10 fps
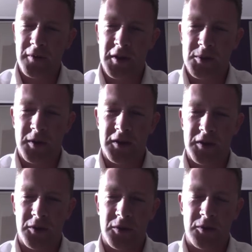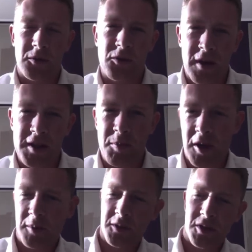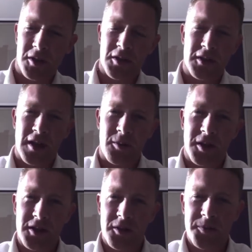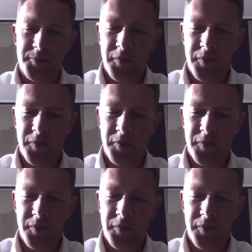us went to Grace Bible Church in Soweto,